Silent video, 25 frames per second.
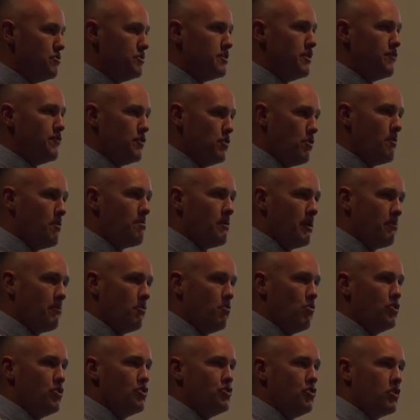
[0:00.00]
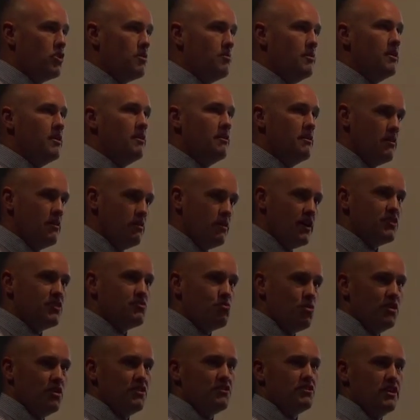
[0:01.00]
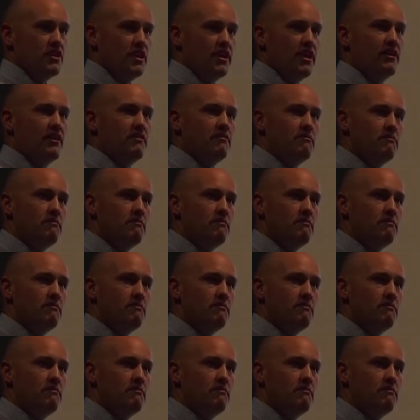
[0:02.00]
if you open up a Word document, that's what it's set at.